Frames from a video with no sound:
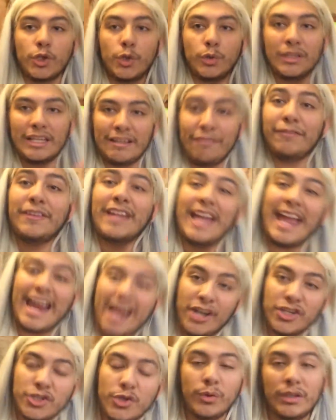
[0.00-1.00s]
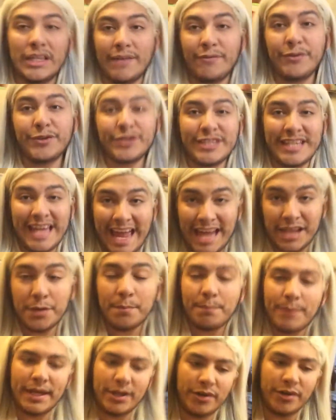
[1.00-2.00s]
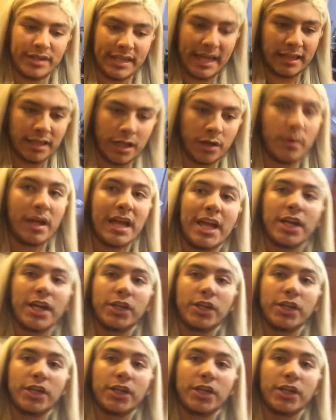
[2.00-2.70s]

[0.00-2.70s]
you lift the hair to a level 10, pale yellow,